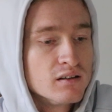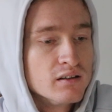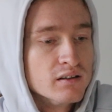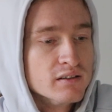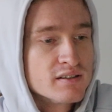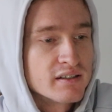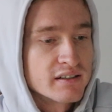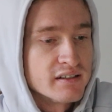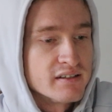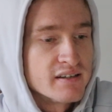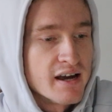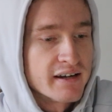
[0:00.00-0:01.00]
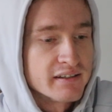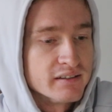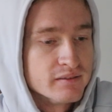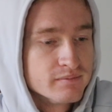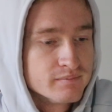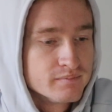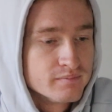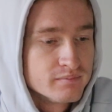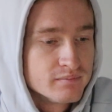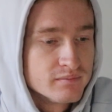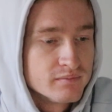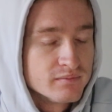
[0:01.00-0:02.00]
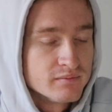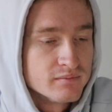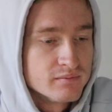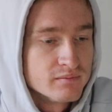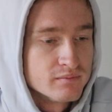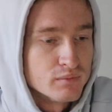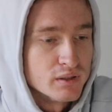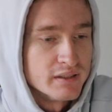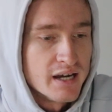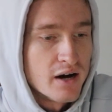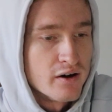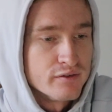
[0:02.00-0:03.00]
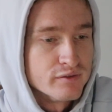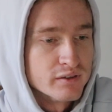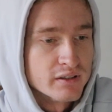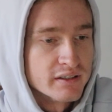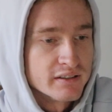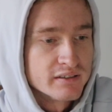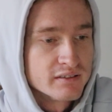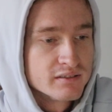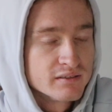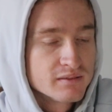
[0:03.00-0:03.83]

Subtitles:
At least I can attack it. But now I feel like